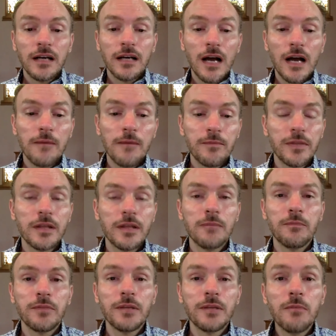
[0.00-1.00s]

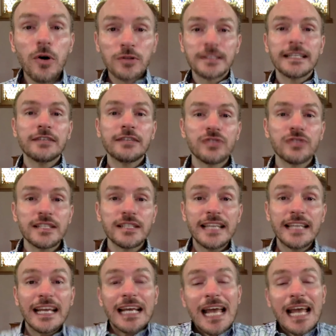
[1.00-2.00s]
the most
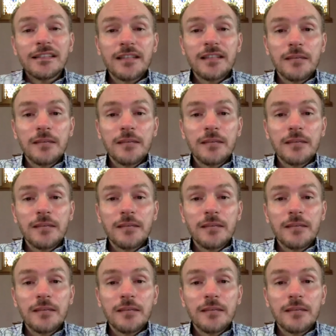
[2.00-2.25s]
interesting and